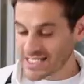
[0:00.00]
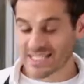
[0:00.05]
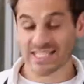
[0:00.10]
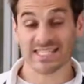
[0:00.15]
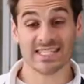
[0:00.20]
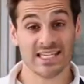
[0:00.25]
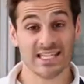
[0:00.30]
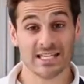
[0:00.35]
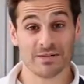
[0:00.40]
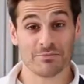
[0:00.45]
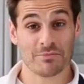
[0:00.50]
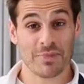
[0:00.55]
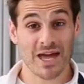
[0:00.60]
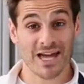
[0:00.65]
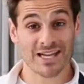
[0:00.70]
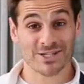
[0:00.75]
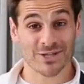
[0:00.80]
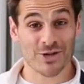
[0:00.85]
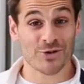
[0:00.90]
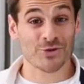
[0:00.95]
seem
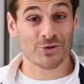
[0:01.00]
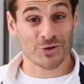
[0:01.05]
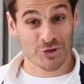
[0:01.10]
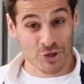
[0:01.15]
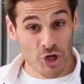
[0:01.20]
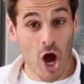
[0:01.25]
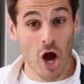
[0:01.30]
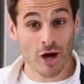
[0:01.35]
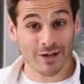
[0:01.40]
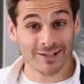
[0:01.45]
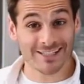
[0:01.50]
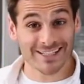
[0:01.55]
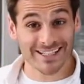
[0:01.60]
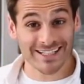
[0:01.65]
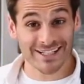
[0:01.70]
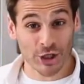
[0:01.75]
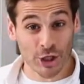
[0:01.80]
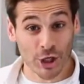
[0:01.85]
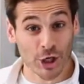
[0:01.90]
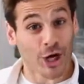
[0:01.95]
as though they're
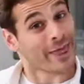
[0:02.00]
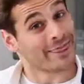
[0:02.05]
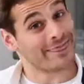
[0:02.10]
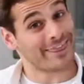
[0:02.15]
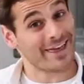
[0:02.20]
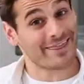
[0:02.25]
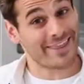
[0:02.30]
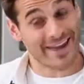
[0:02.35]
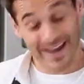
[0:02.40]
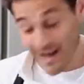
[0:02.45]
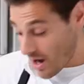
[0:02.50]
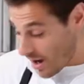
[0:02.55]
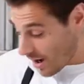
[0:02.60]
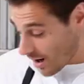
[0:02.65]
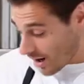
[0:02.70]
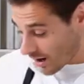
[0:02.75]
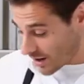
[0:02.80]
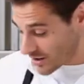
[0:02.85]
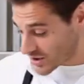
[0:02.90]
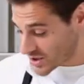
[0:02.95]
chocolatier than they
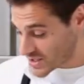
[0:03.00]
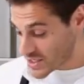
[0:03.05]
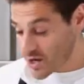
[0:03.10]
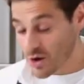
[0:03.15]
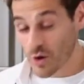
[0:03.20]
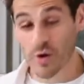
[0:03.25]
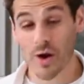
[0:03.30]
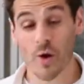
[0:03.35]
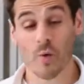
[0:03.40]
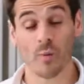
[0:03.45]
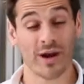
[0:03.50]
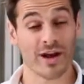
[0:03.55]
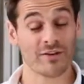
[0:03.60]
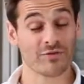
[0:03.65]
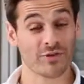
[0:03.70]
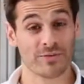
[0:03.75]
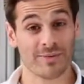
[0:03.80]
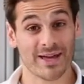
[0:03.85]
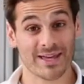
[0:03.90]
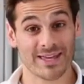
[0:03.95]
are. So
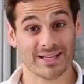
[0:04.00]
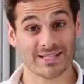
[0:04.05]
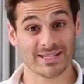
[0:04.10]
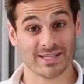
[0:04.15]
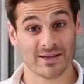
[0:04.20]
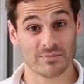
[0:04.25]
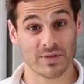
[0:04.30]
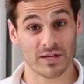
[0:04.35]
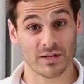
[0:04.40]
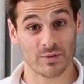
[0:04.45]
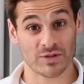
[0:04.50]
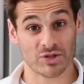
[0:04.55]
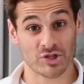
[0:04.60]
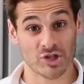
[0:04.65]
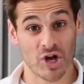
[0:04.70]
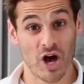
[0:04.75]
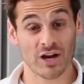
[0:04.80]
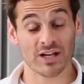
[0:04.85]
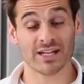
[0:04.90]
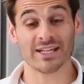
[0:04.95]
whenever you're making something with
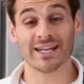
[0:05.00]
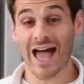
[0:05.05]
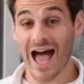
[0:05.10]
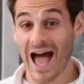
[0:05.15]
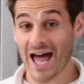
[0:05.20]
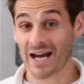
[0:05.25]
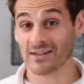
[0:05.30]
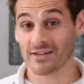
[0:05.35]
chocolate, add a